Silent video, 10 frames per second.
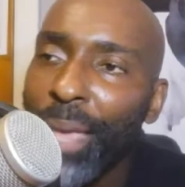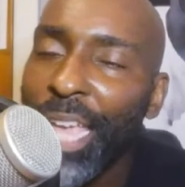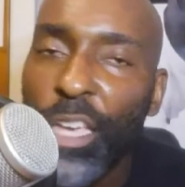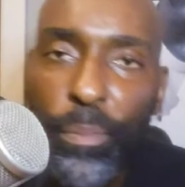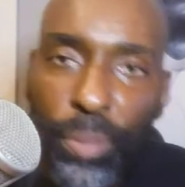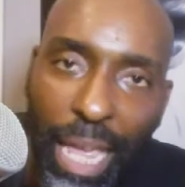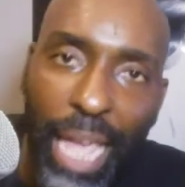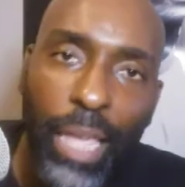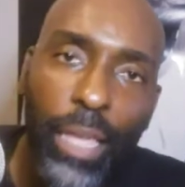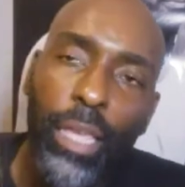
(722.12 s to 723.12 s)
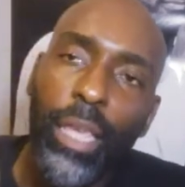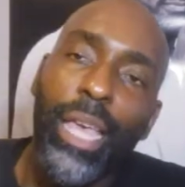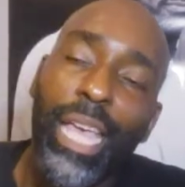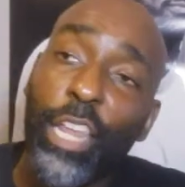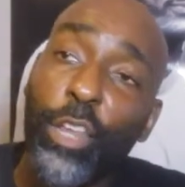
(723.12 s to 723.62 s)
to make a play
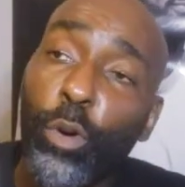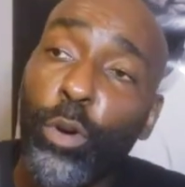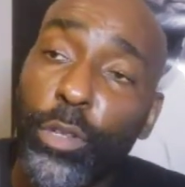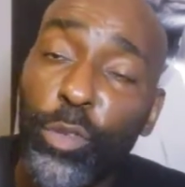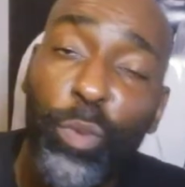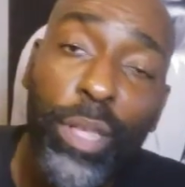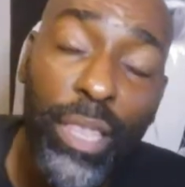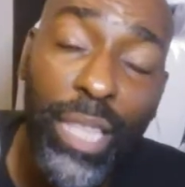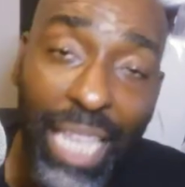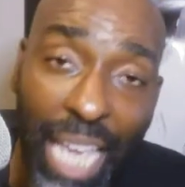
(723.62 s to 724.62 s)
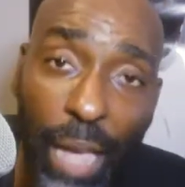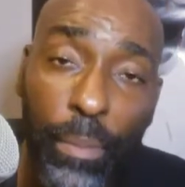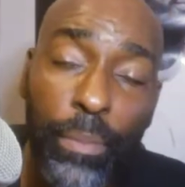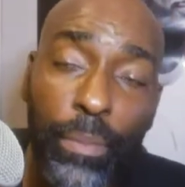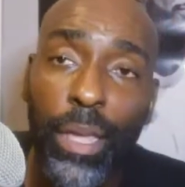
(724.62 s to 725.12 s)
in order to win the
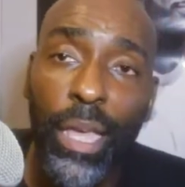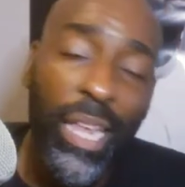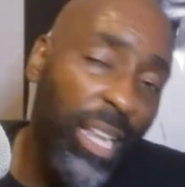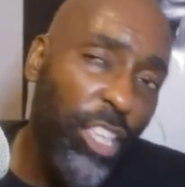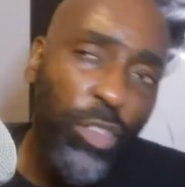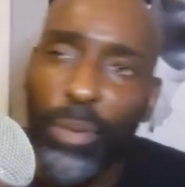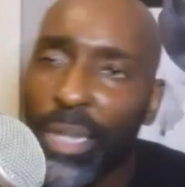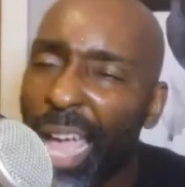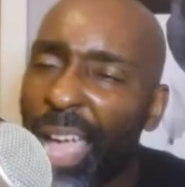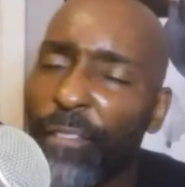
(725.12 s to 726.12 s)
game. And then you'd be